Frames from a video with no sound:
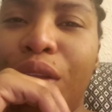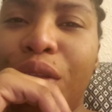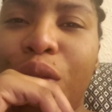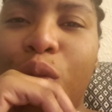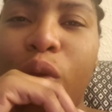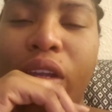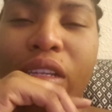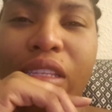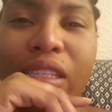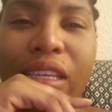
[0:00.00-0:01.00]
the
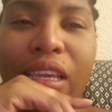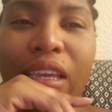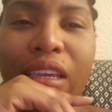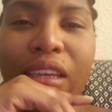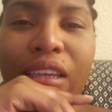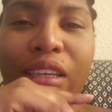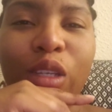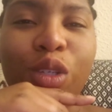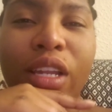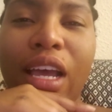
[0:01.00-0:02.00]
Lord say, you
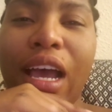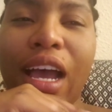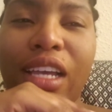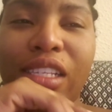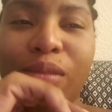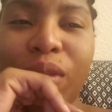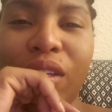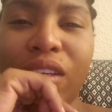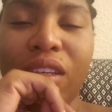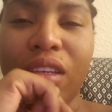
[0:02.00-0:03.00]
should have asked me